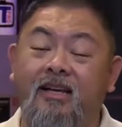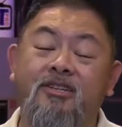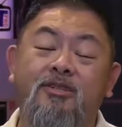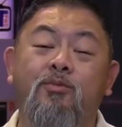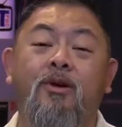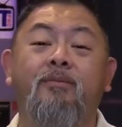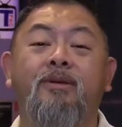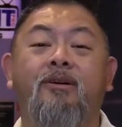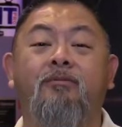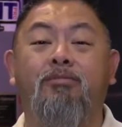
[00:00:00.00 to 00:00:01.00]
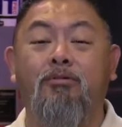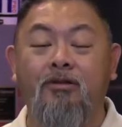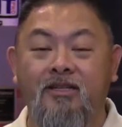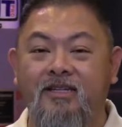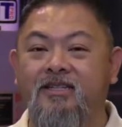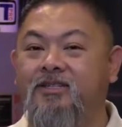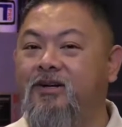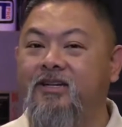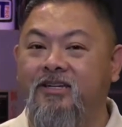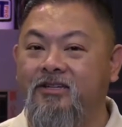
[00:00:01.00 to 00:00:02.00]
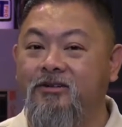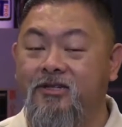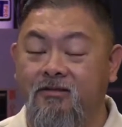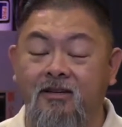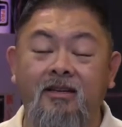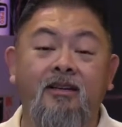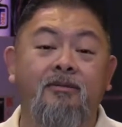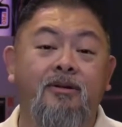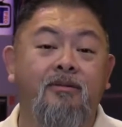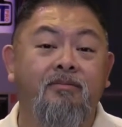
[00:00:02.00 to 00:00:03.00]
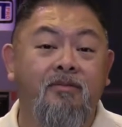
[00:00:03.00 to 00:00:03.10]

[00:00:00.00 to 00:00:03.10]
I just want to be able to pull it in so I can use it. Well,